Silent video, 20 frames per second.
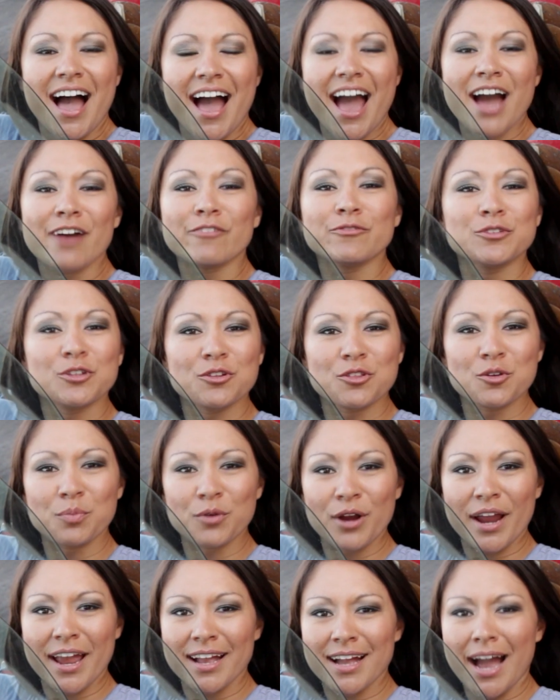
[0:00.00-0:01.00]
After the
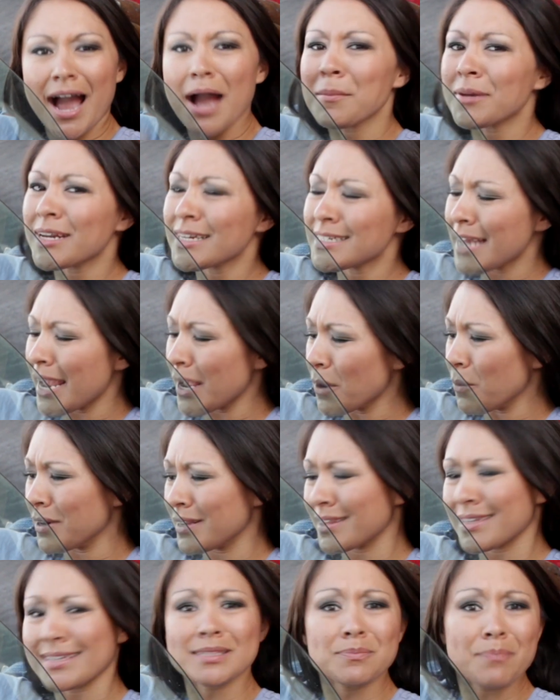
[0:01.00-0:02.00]
break, I'm going to take
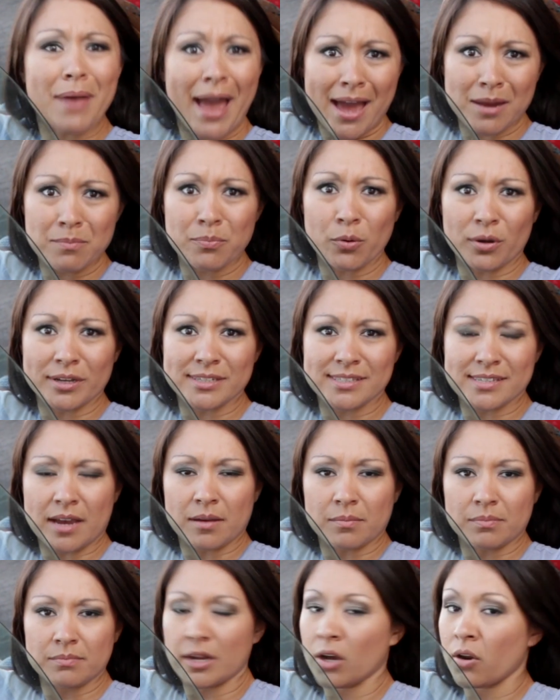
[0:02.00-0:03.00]
one of these bad boys
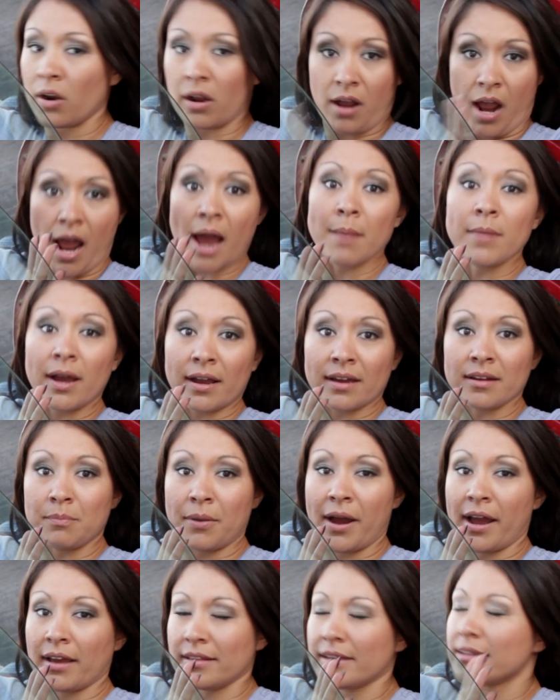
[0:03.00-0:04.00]
up. No, I'm not
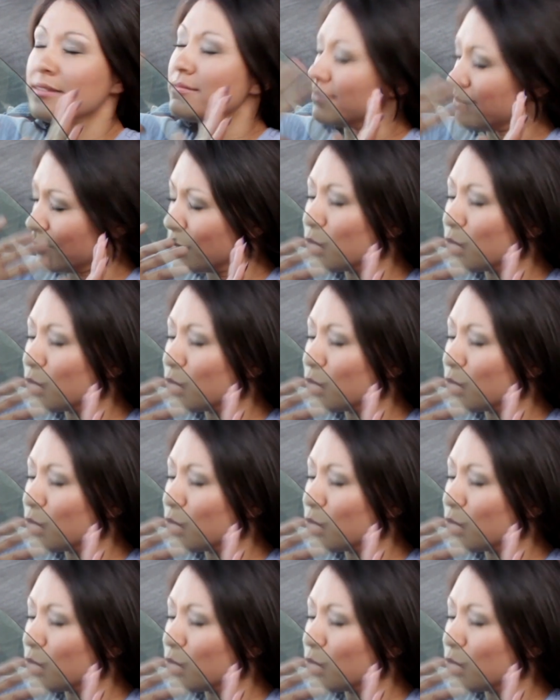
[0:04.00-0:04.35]
going to pilot.